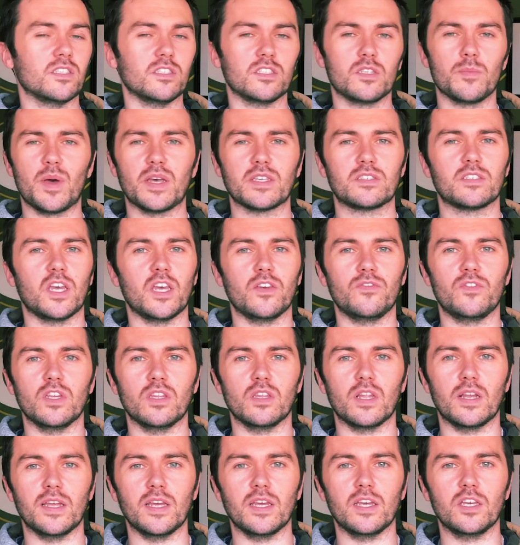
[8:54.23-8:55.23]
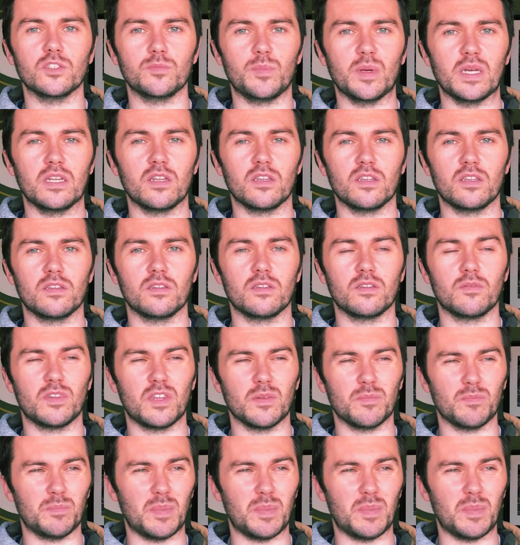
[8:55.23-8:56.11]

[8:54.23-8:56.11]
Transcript: He's the best safety in the league. He's been the